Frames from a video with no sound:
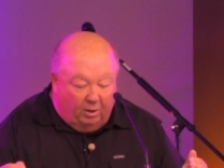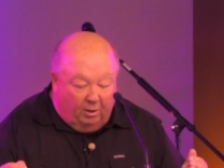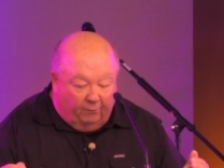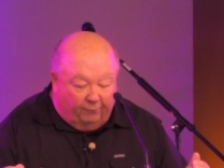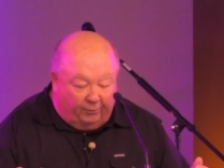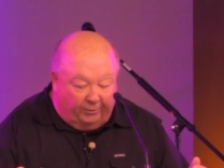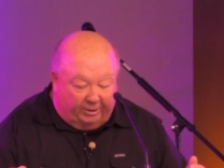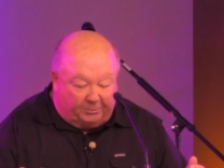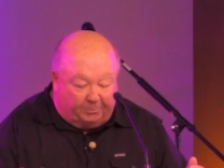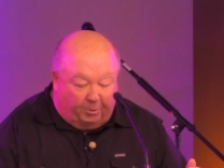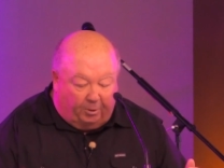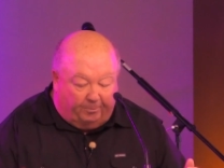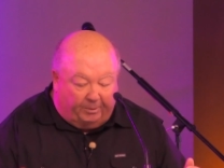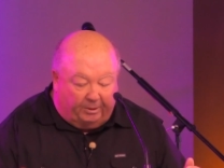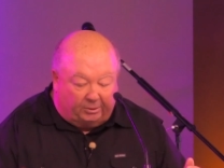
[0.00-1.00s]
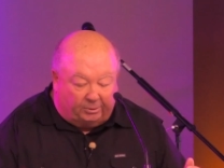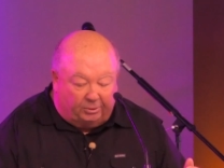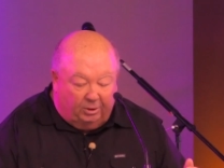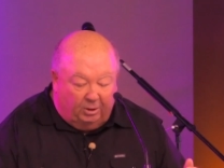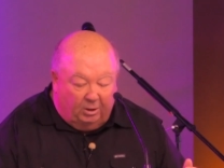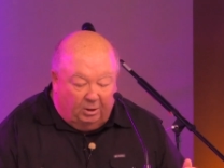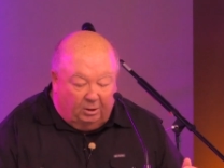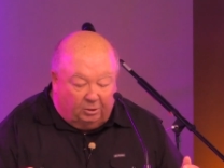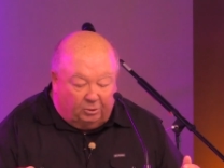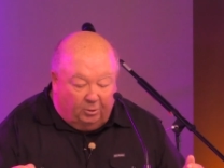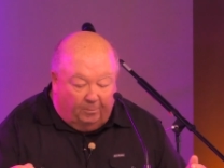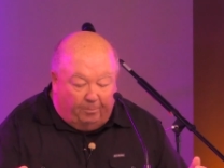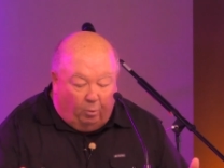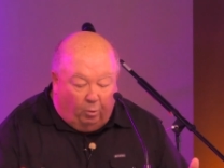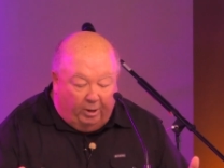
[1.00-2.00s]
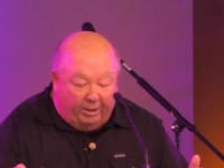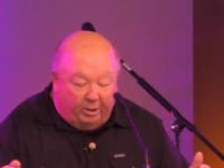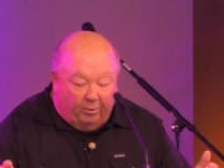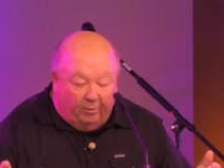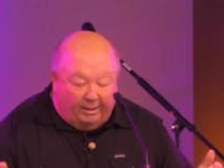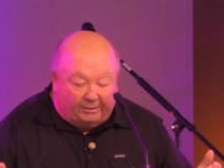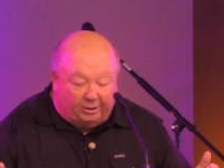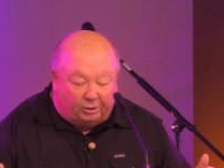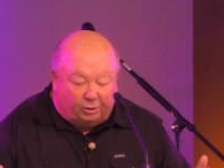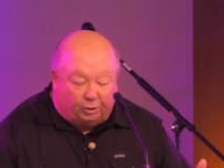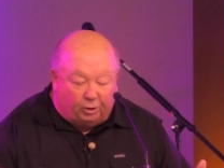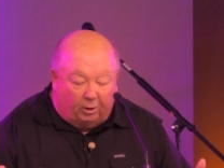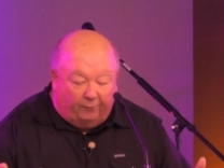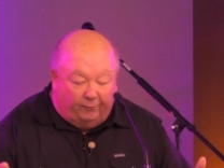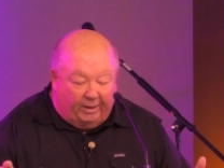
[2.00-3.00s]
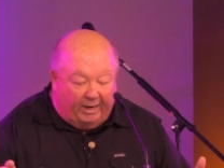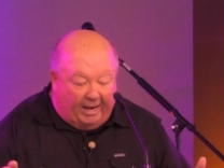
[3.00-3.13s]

for this purpose to appoint you as a servant